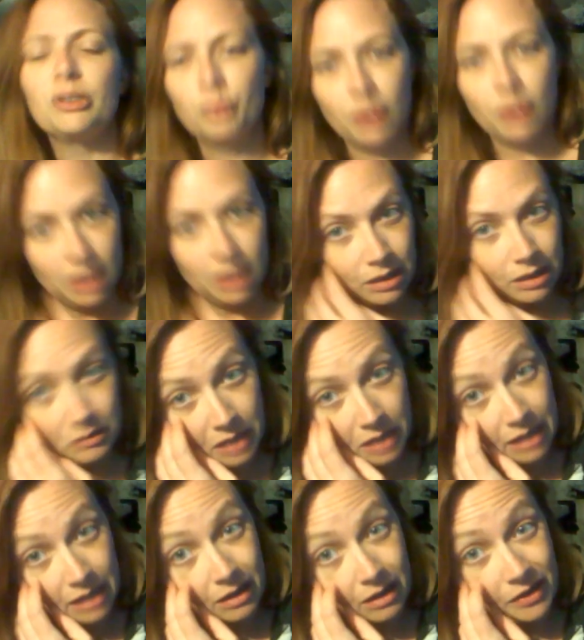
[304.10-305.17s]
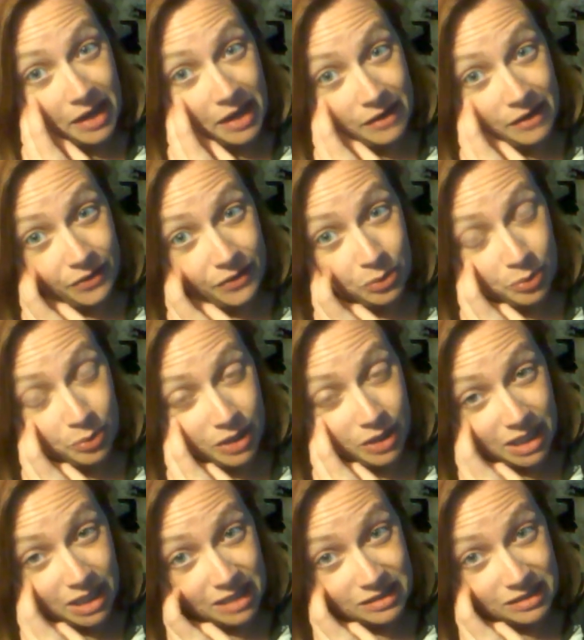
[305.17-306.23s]
in, right? All the effort put
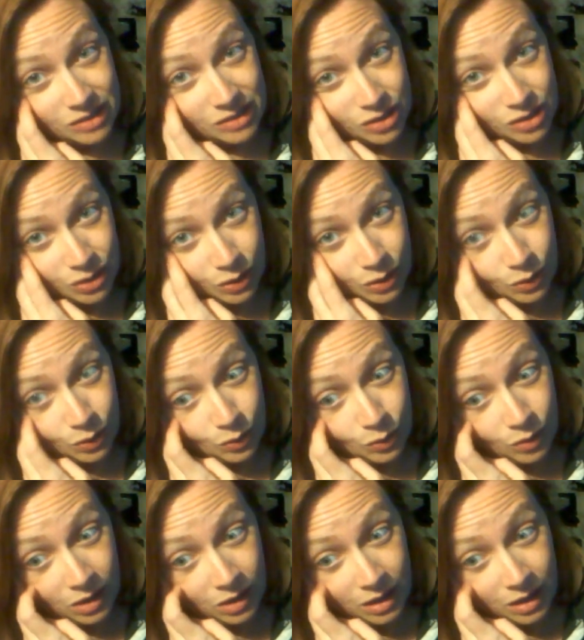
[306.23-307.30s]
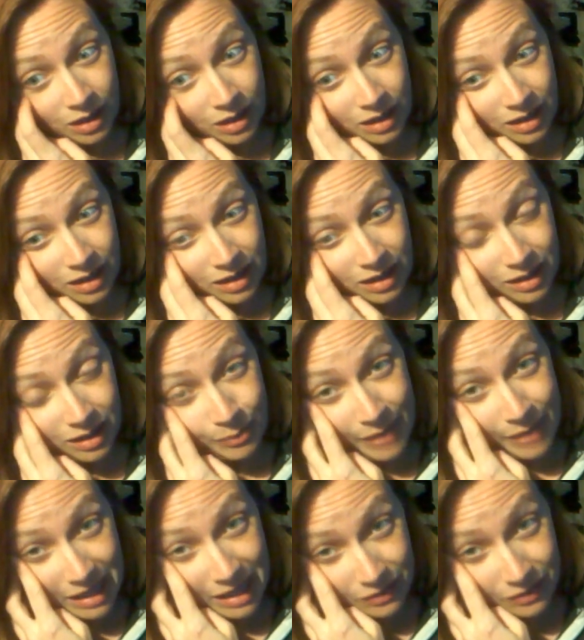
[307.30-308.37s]
in to
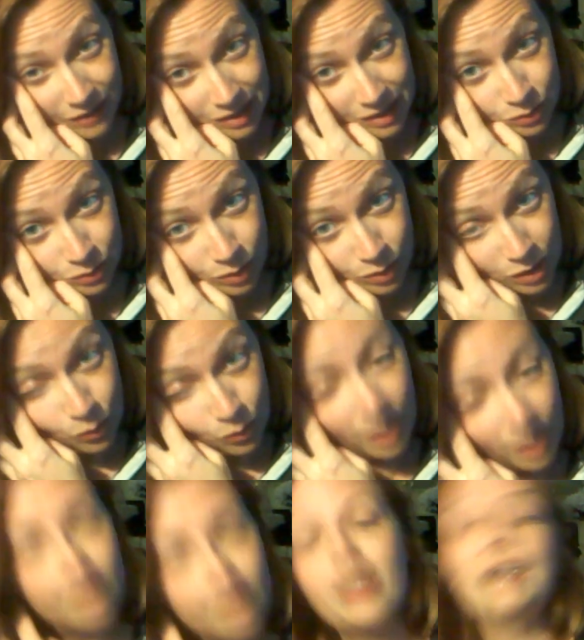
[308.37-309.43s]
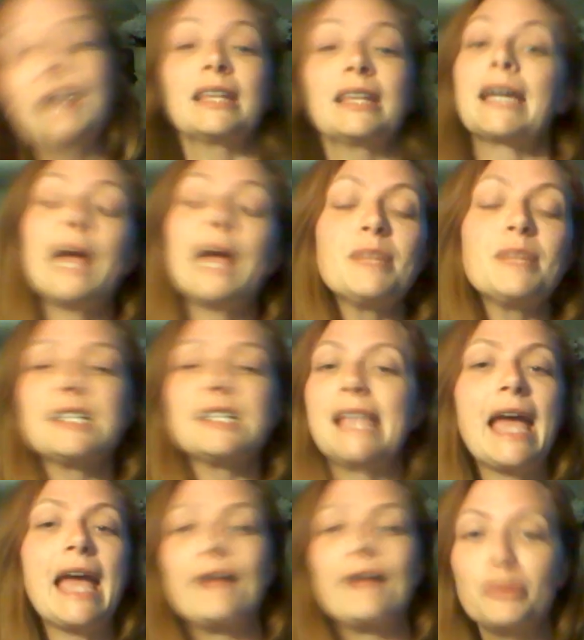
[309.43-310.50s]
manifest what you want, right? Like, I'm going to say
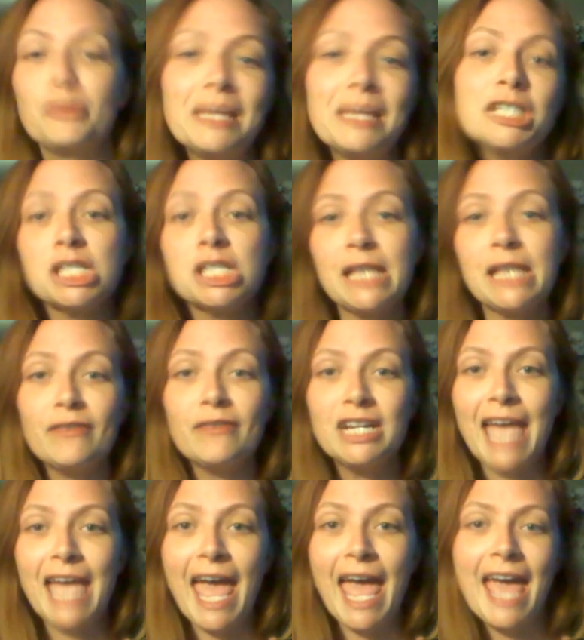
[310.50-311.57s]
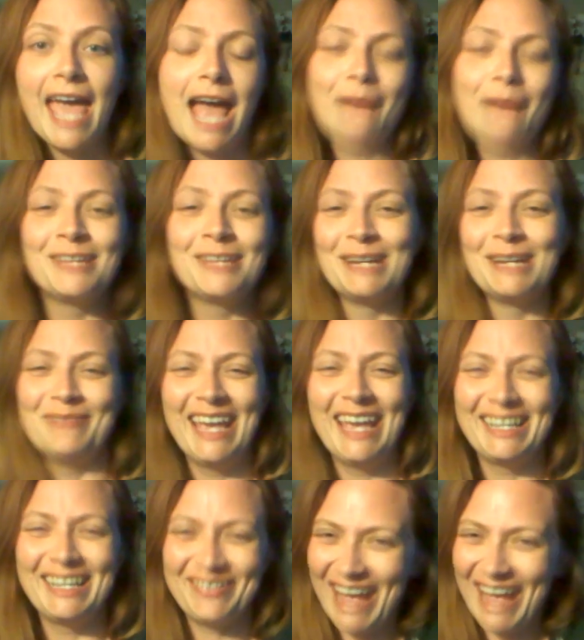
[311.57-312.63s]
affirmations every day. I'm going to
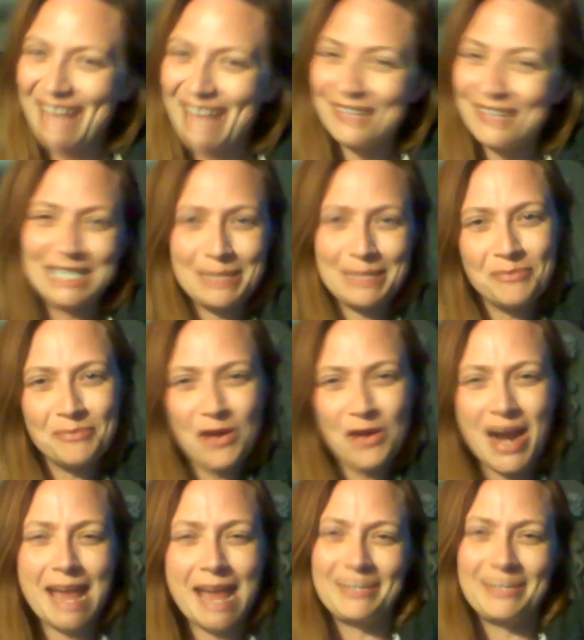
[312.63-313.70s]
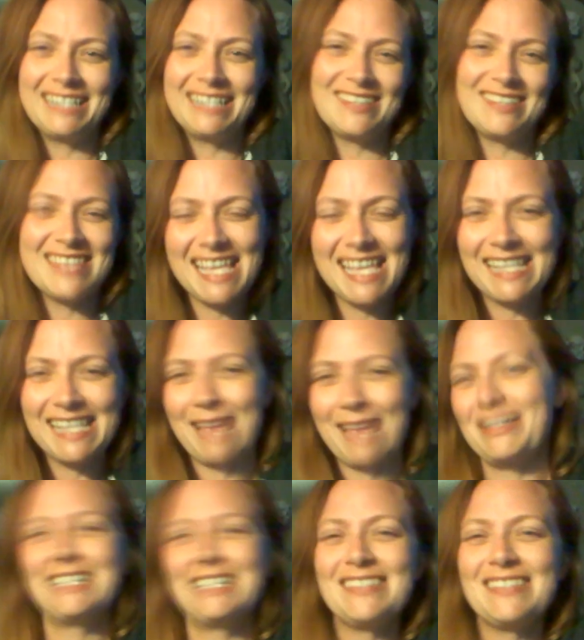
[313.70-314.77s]
make my vision board. I'm going to do this, and I'm going
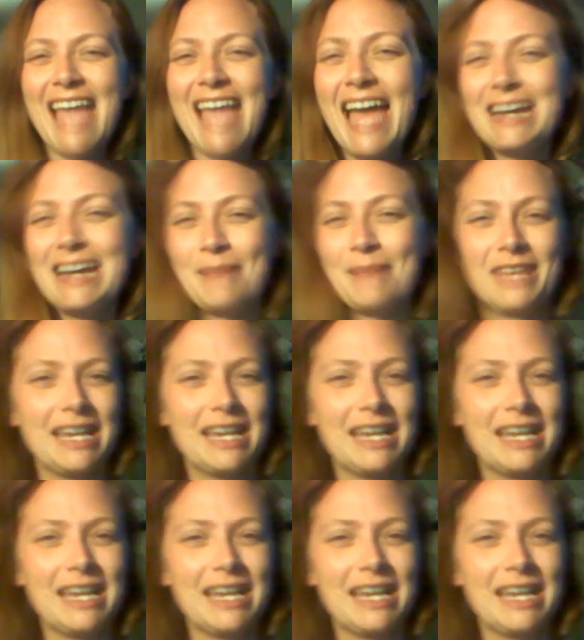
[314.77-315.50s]
to do that, and I'm going to,